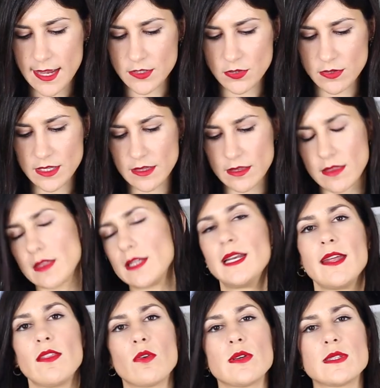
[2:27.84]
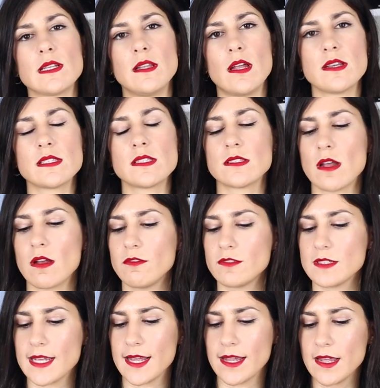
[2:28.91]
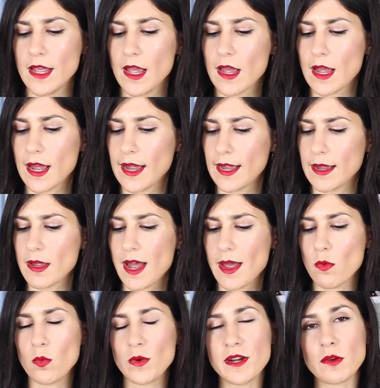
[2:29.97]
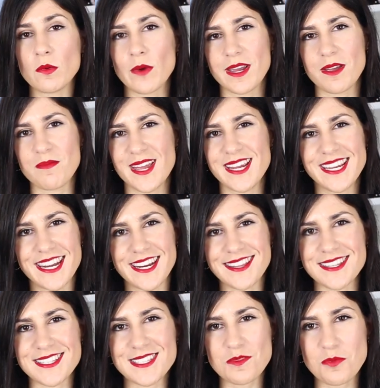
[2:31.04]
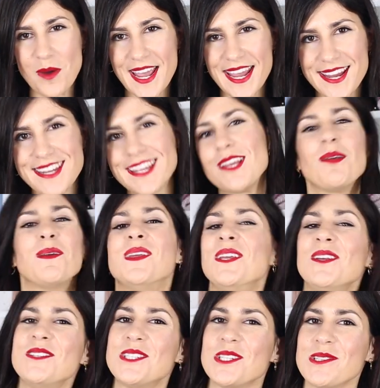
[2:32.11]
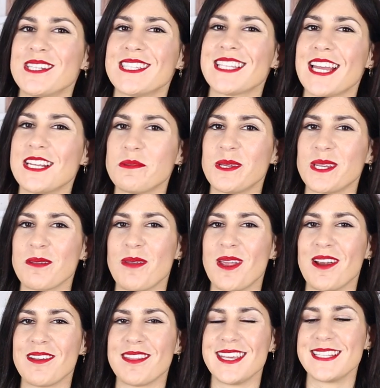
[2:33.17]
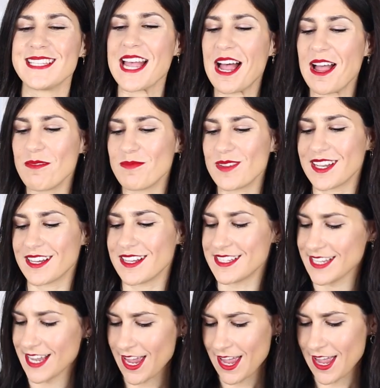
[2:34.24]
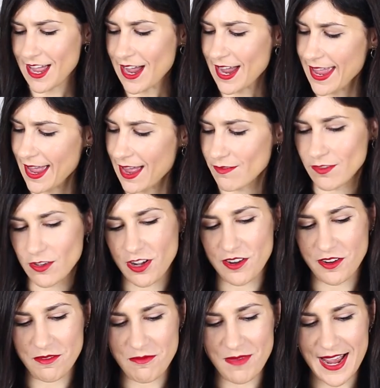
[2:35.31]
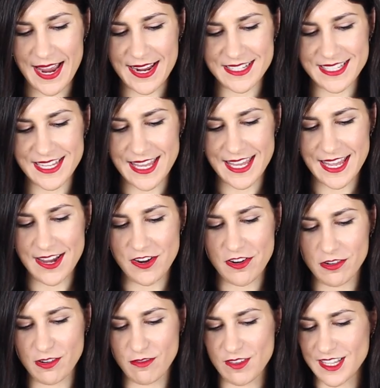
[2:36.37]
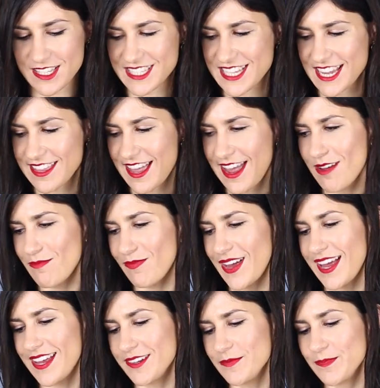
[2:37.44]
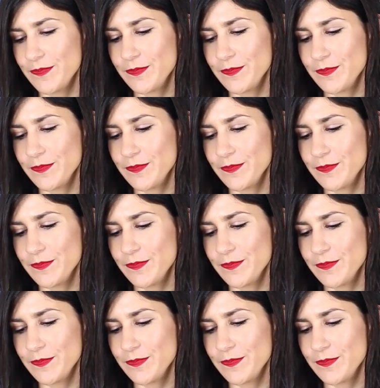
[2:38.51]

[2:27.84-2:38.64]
I do think that the leather is a lot softer. I wouldn't recommend getting the suede if you do decide to pick a pair of these up, because I have gotten marks here. I don't know if you can see that, but